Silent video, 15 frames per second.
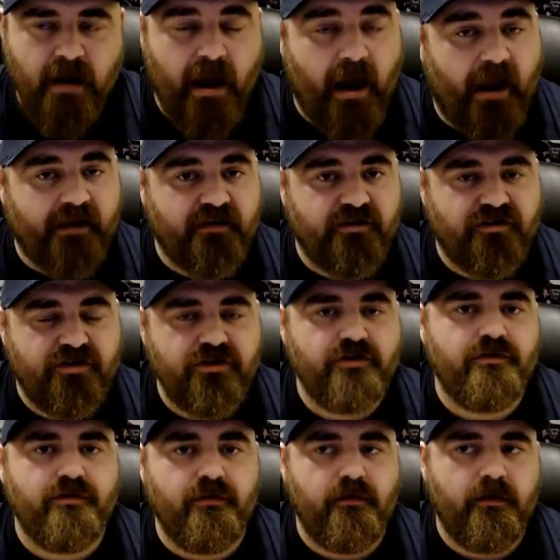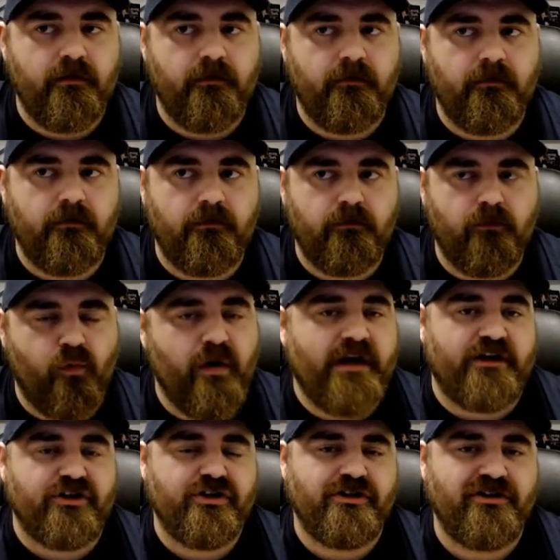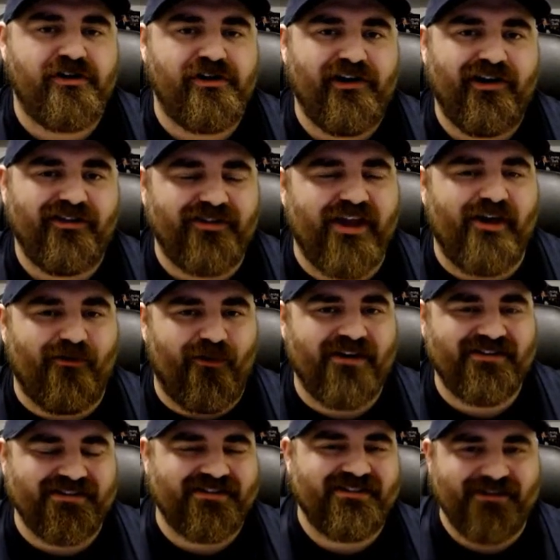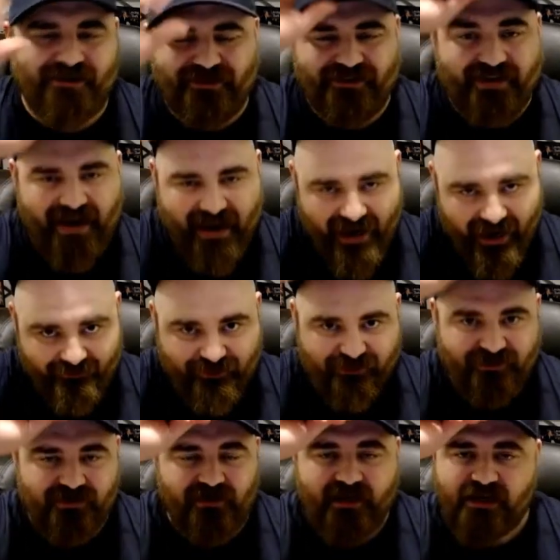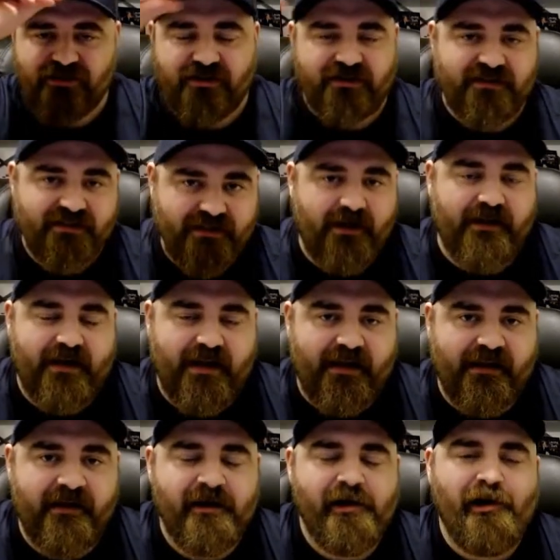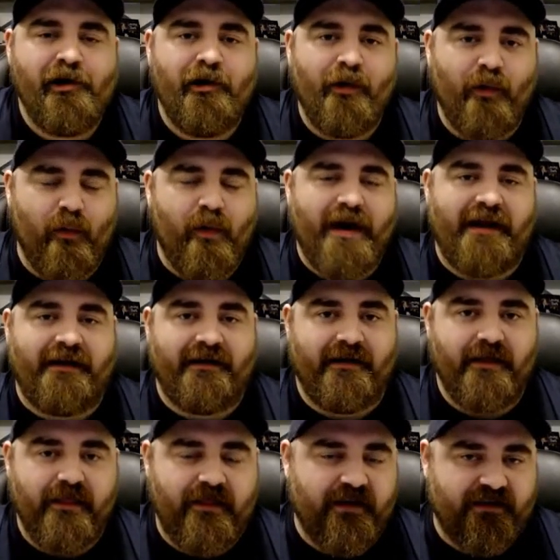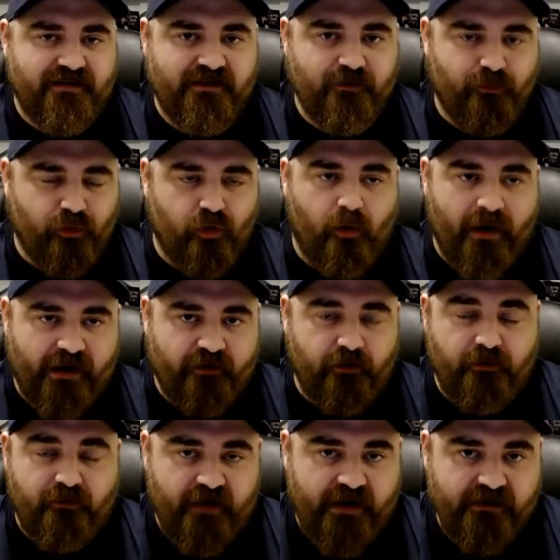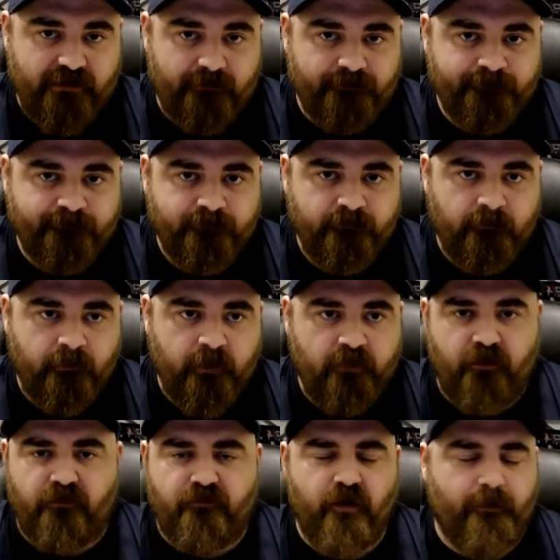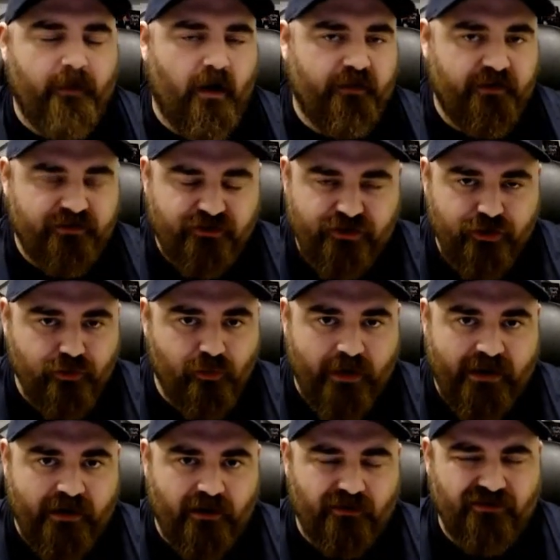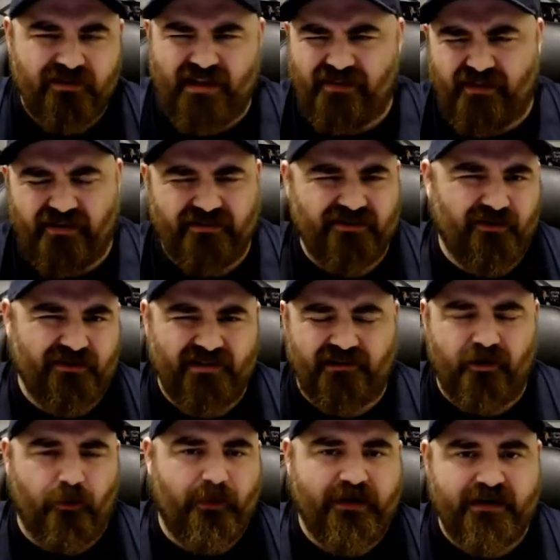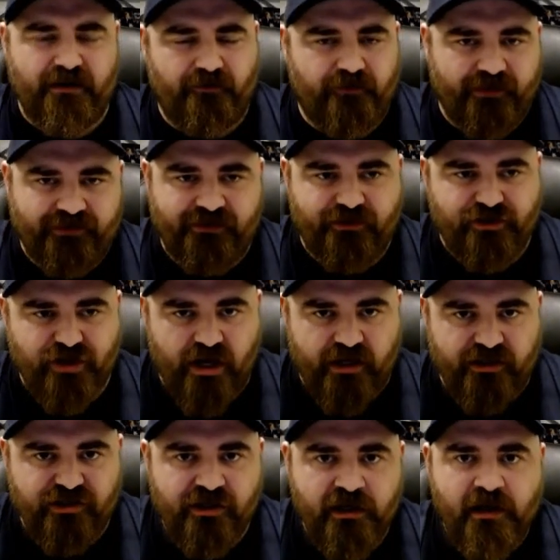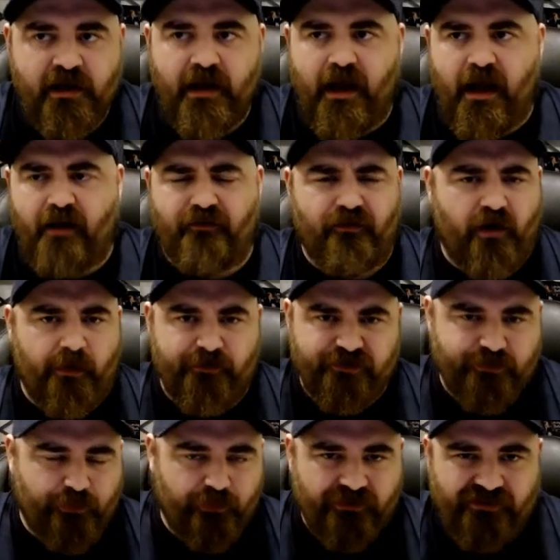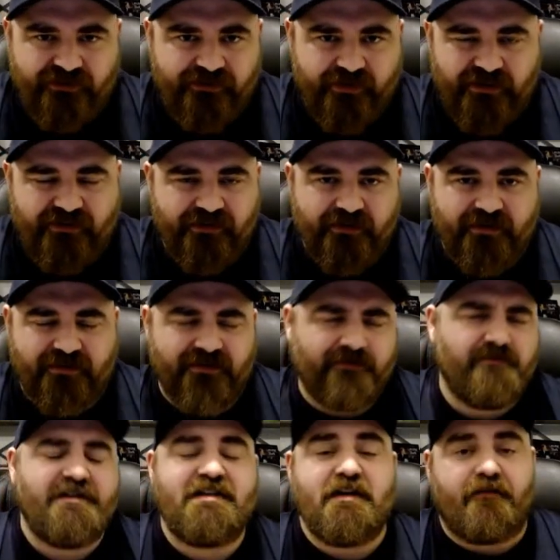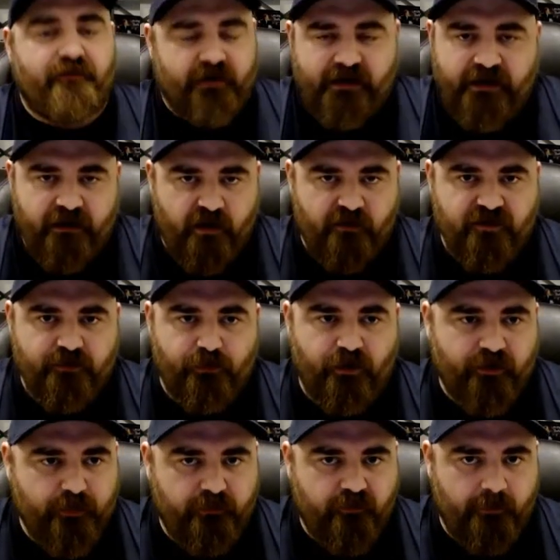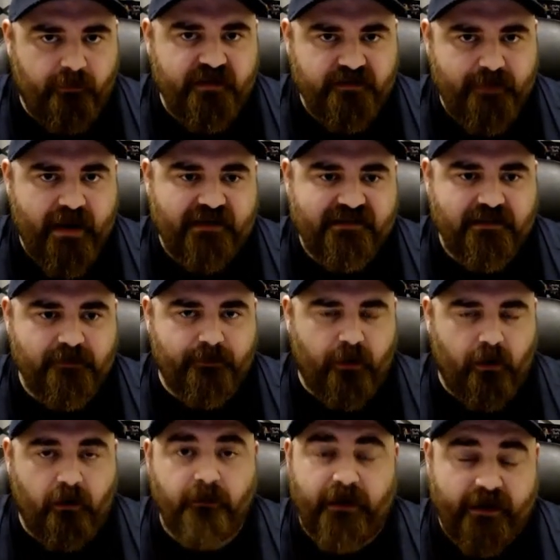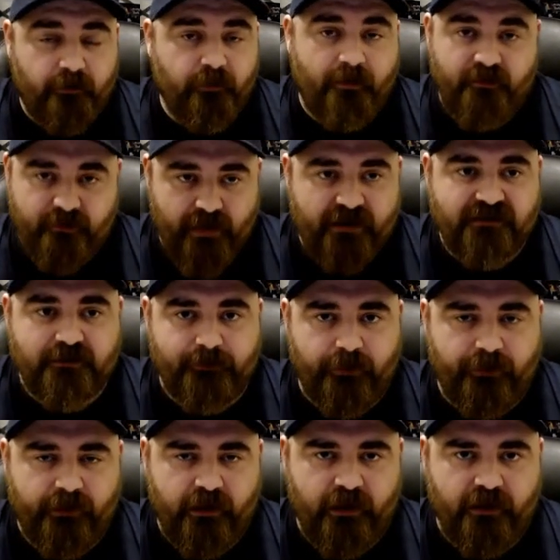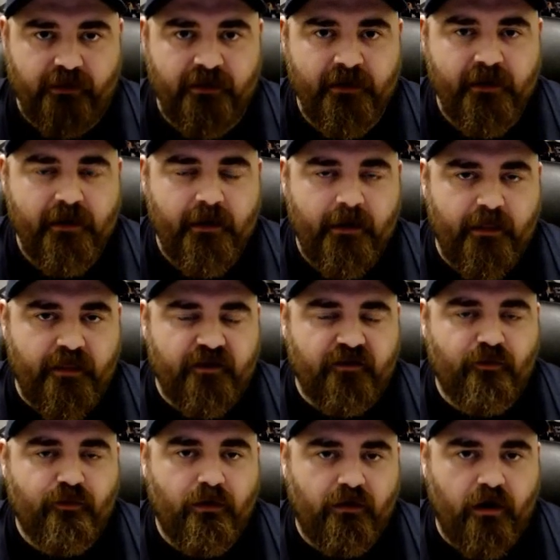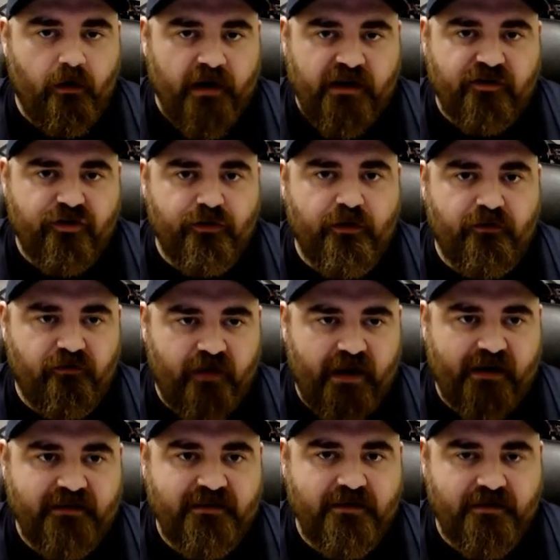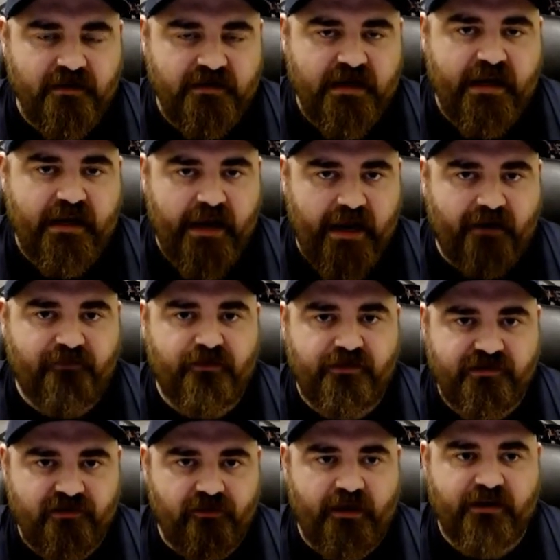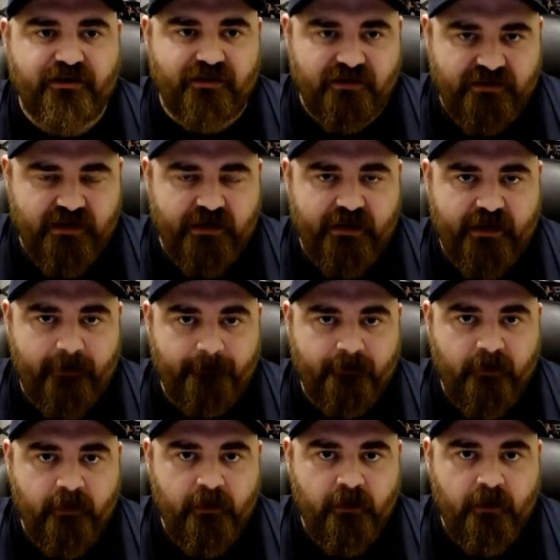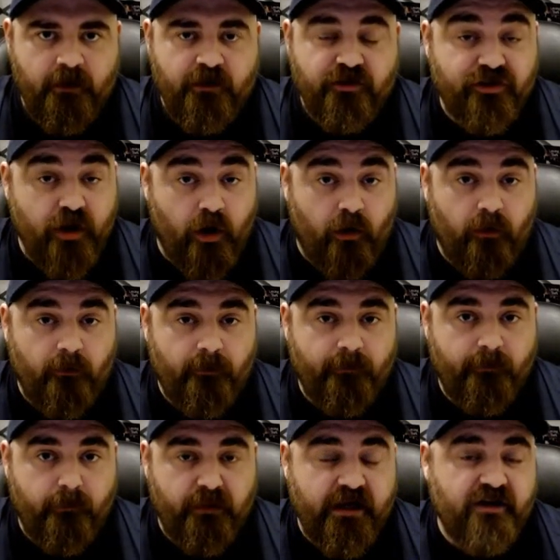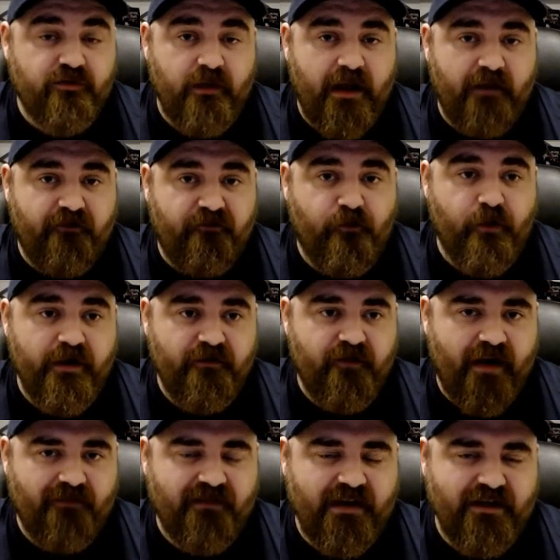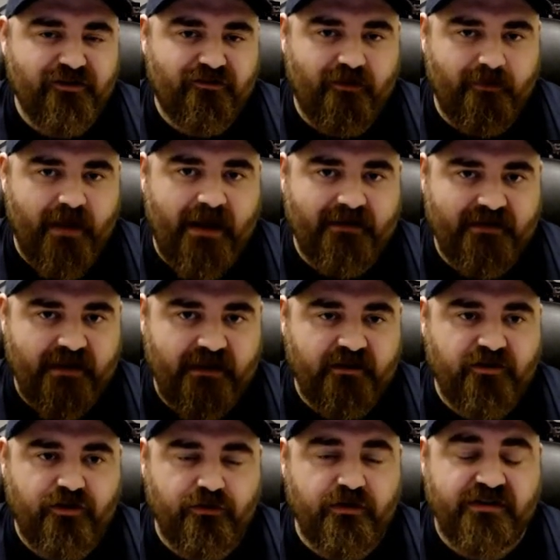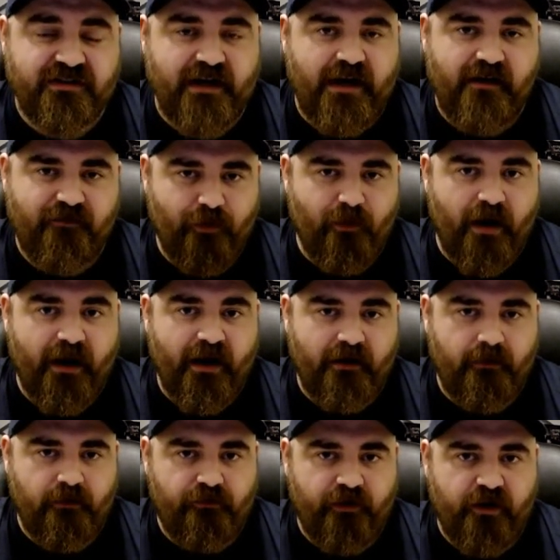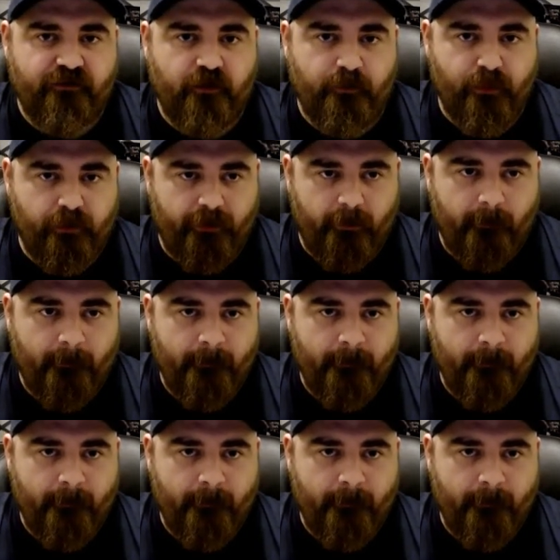I do wish that it wasn't still the day after selection Sunday when this rule went into effect. For football, there's two windows, and there so it's a little bit different to judge. Uh, for other sports, it's it's it's different in other sports, but for men's basketball and women's basketball, again, this will go into effect the day after selection Sunday. So players will have 45 days from that date to decide if they want to enter the transfer portal.